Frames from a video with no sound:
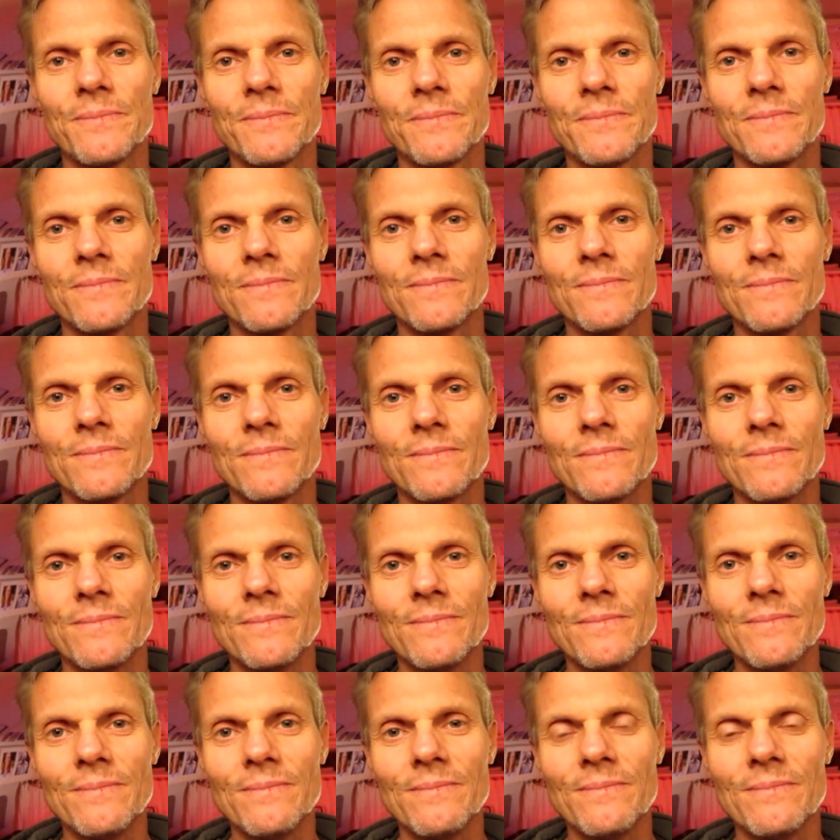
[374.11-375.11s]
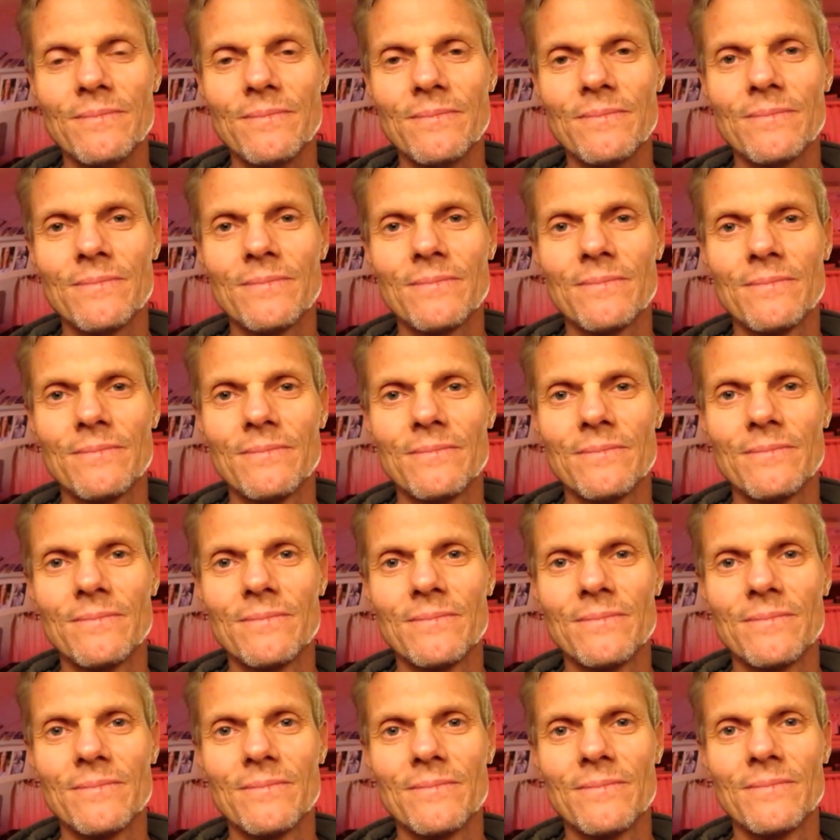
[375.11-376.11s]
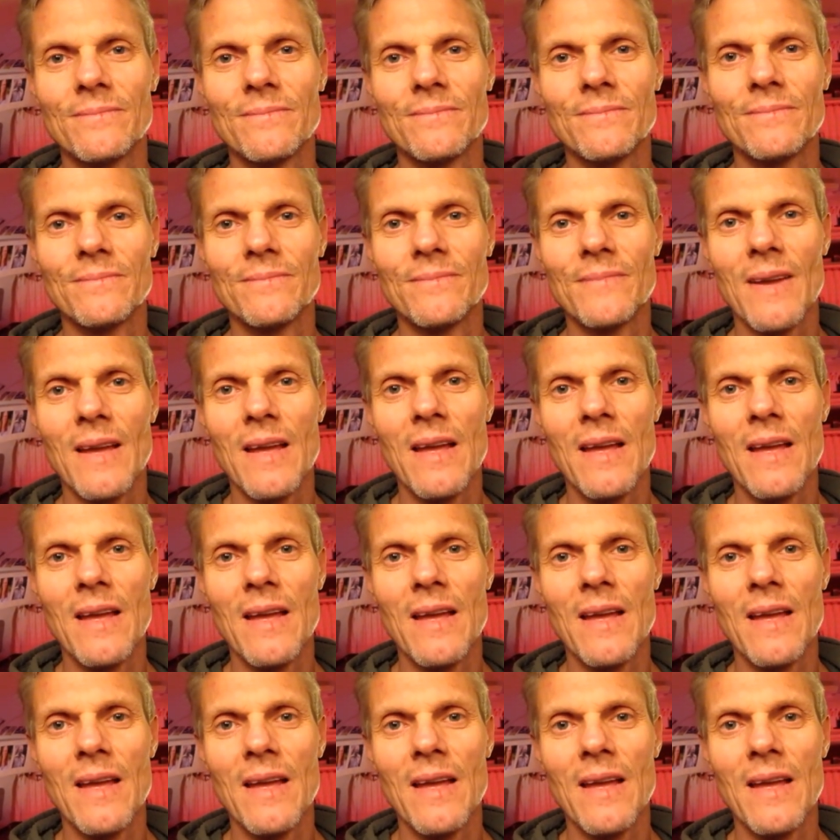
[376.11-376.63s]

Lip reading: (silence)